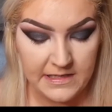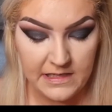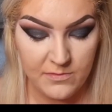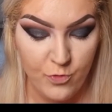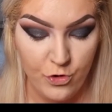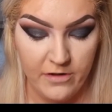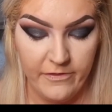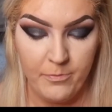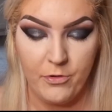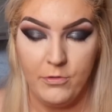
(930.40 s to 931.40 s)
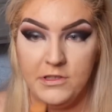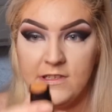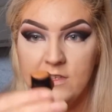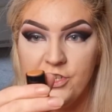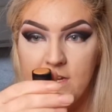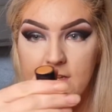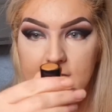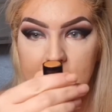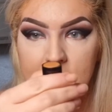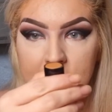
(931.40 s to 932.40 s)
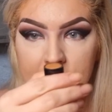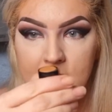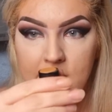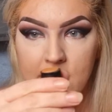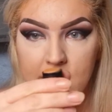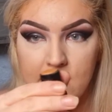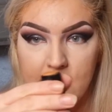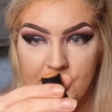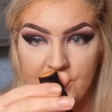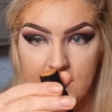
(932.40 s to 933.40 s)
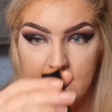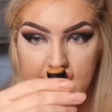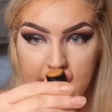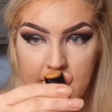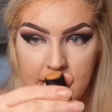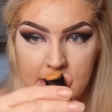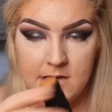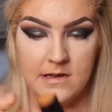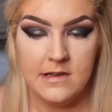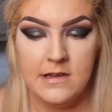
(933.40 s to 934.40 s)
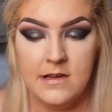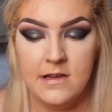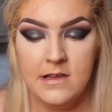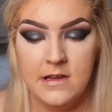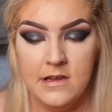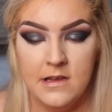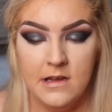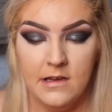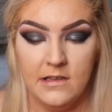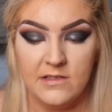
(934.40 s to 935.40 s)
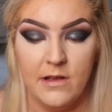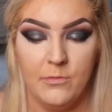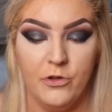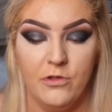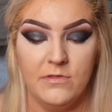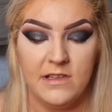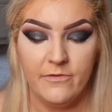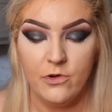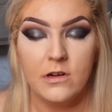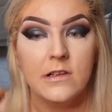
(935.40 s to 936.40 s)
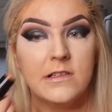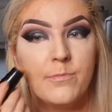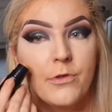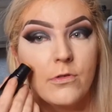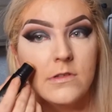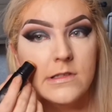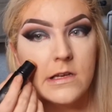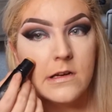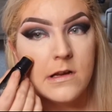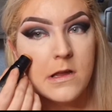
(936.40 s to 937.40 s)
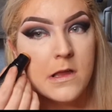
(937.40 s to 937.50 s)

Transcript: this is more of a bronze shade, as you can see. That's what I'm going to use it for, is bronzer.